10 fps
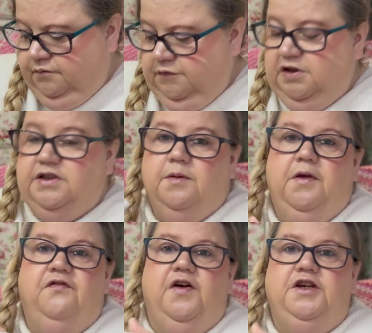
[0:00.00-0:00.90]
It's going
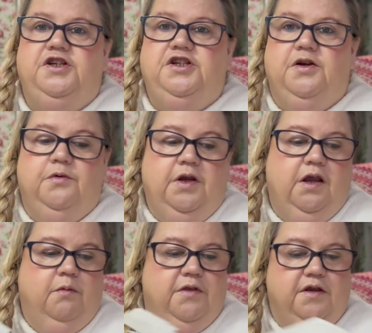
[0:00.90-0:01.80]
to be fun to show on
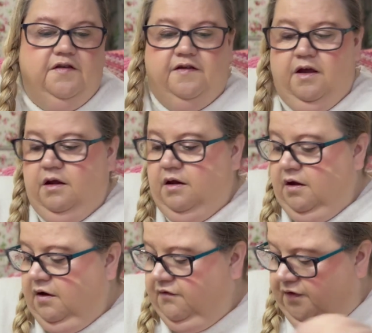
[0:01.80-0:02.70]
here with its
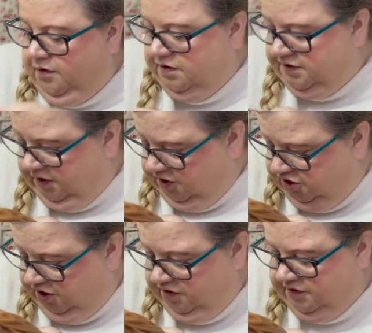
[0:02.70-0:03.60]
focusing
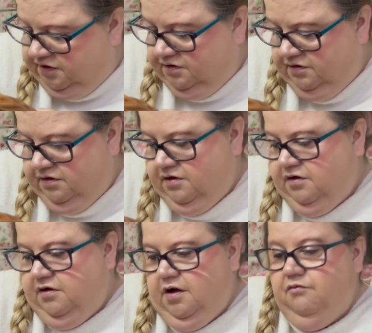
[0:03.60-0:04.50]
issues.
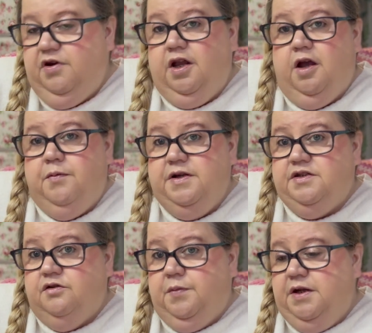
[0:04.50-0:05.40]
I'm really hoping it's
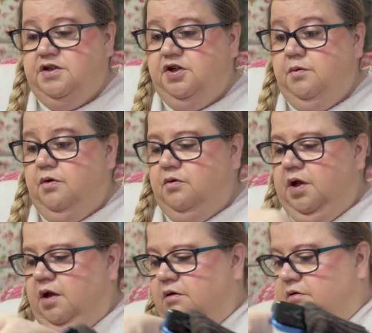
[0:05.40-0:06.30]
not being too annoying.